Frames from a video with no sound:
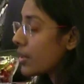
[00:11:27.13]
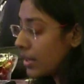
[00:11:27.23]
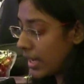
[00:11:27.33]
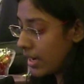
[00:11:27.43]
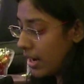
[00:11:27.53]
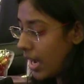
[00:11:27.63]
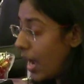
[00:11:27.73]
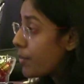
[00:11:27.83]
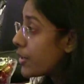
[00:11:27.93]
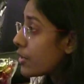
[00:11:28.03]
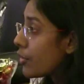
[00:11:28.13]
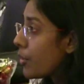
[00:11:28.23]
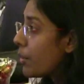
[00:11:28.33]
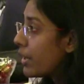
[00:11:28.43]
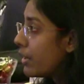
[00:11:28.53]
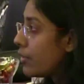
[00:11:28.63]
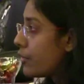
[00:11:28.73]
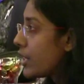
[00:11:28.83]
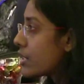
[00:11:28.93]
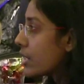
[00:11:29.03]
So absence of a marine
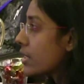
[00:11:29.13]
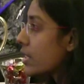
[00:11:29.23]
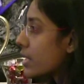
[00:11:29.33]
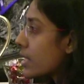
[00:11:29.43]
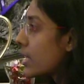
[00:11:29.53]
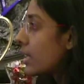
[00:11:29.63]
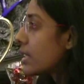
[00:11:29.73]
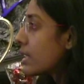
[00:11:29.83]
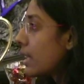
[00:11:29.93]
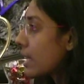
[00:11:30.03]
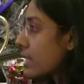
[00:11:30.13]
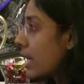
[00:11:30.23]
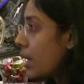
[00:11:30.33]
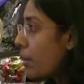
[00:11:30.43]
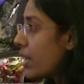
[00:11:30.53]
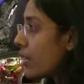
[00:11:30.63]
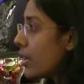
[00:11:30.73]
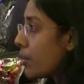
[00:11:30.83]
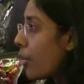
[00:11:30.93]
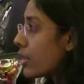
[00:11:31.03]
feature suggests that this
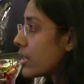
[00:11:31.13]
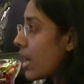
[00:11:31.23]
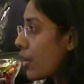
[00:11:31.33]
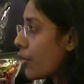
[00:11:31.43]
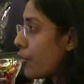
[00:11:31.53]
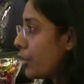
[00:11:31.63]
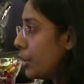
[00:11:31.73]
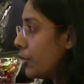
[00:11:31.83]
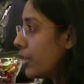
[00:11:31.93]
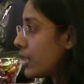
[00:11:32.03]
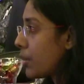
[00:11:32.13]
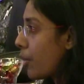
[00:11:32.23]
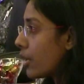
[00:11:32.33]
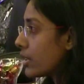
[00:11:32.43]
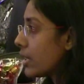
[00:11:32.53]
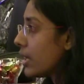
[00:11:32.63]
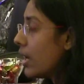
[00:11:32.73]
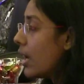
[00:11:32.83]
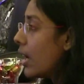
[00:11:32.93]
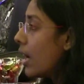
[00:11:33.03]
sedimentary deposit are of a fluvial deposit,
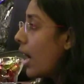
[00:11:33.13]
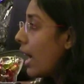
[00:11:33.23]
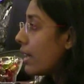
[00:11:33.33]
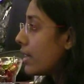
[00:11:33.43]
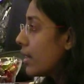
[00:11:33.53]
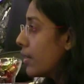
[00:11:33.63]
and